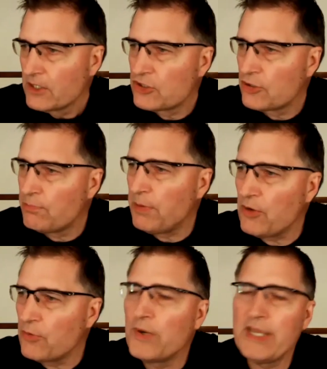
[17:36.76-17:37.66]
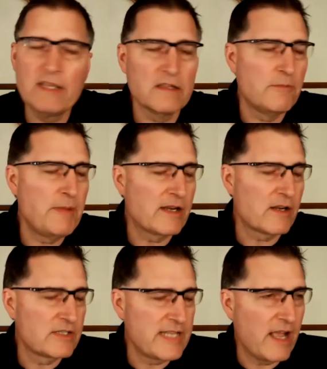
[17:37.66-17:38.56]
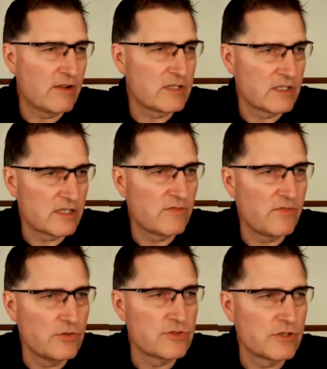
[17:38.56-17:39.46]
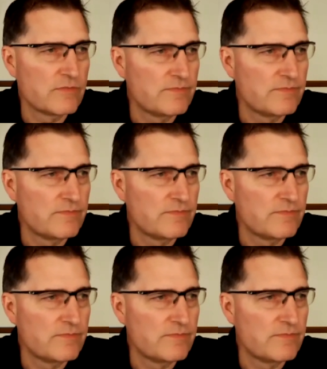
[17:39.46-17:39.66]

to be real about our doubt and confusion,